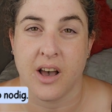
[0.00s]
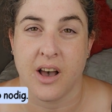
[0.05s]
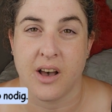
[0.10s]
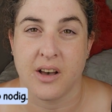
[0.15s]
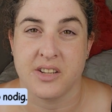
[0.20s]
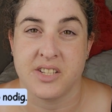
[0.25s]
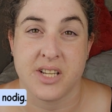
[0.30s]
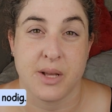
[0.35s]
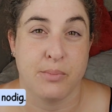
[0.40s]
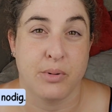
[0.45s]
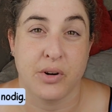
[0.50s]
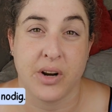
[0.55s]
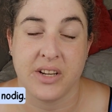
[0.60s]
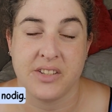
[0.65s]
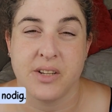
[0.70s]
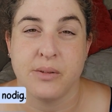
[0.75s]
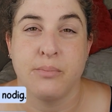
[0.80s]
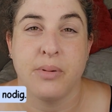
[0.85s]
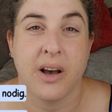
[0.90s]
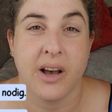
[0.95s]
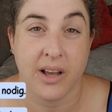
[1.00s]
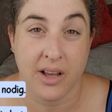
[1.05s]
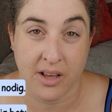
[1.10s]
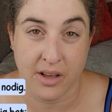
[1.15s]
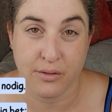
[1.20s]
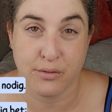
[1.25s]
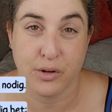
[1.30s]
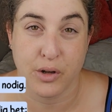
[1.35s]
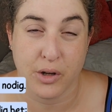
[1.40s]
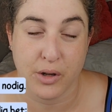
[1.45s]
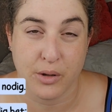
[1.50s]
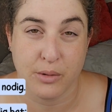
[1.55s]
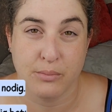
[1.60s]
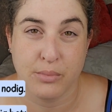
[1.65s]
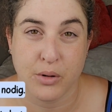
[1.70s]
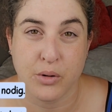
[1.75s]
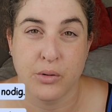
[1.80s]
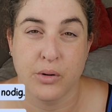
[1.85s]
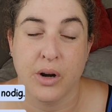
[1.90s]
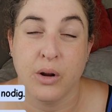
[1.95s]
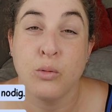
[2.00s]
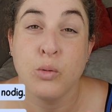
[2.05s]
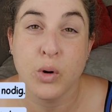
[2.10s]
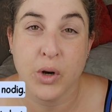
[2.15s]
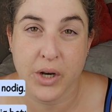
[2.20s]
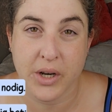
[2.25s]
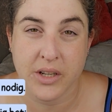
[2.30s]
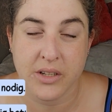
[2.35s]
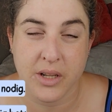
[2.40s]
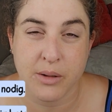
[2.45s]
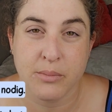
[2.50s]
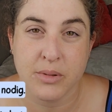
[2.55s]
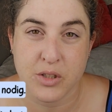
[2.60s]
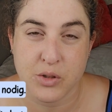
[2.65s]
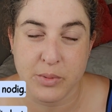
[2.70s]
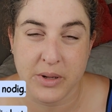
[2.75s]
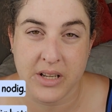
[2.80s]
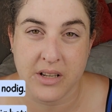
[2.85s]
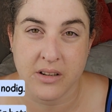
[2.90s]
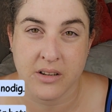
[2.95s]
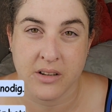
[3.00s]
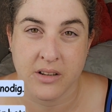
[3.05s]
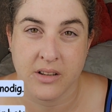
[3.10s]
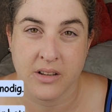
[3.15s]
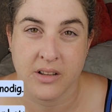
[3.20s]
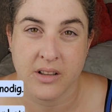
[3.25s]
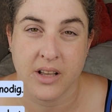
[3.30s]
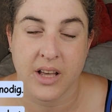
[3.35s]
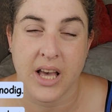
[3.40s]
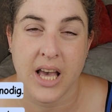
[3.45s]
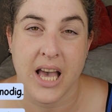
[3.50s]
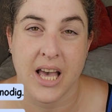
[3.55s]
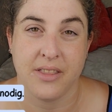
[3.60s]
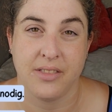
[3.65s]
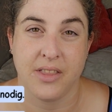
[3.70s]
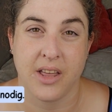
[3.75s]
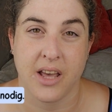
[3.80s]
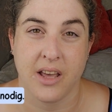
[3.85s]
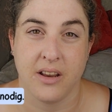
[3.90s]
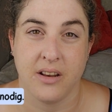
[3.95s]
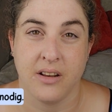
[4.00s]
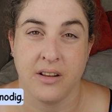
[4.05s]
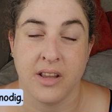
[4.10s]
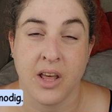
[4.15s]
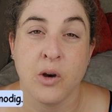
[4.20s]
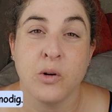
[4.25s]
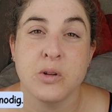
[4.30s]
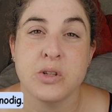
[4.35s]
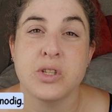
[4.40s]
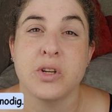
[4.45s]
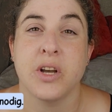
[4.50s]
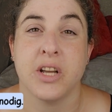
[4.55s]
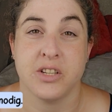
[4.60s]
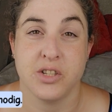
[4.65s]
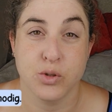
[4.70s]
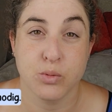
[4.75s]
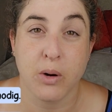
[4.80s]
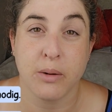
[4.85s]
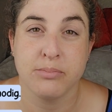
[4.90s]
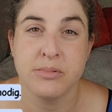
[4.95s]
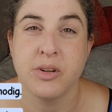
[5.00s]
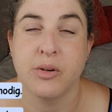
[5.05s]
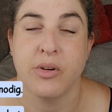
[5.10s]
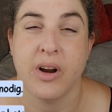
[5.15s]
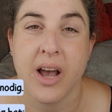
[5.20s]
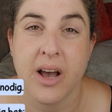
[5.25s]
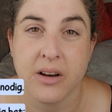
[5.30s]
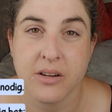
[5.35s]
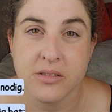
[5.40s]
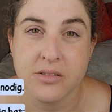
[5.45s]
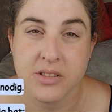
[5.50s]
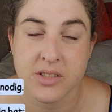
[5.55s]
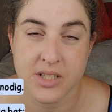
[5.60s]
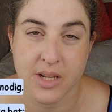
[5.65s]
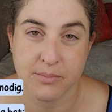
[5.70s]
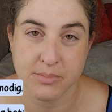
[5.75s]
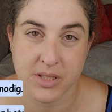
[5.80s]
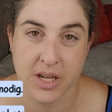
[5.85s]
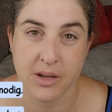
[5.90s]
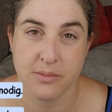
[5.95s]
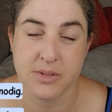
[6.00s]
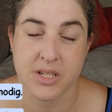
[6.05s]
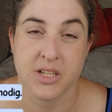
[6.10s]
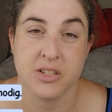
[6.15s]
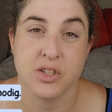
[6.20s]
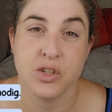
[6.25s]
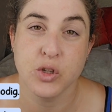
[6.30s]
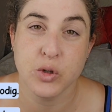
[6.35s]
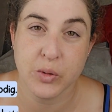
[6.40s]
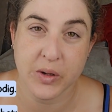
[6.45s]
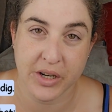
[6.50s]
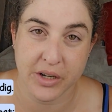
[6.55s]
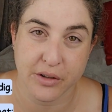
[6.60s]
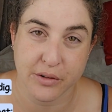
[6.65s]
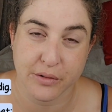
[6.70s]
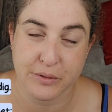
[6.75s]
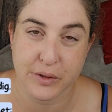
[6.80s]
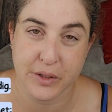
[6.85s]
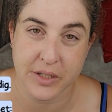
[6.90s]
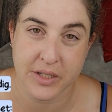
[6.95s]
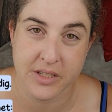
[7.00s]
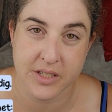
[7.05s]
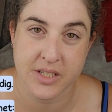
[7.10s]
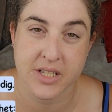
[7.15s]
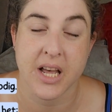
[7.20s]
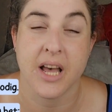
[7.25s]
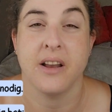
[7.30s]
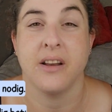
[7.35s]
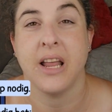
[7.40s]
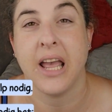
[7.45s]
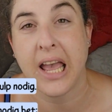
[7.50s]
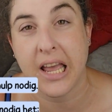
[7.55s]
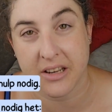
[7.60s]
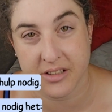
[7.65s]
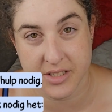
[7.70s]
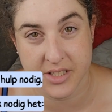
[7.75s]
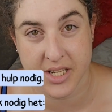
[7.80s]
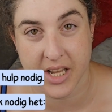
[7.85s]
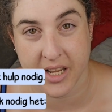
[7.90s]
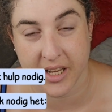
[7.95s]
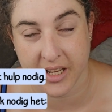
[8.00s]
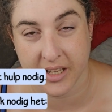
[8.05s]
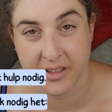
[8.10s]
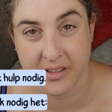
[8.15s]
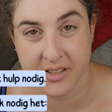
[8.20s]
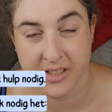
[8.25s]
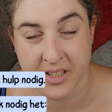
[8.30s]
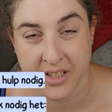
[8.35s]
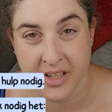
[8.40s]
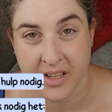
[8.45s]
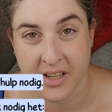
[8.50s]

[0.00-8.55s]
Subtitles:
separated by a verb or a word in between. And then they also get swapped around. Sometimes it's nodig first and het second.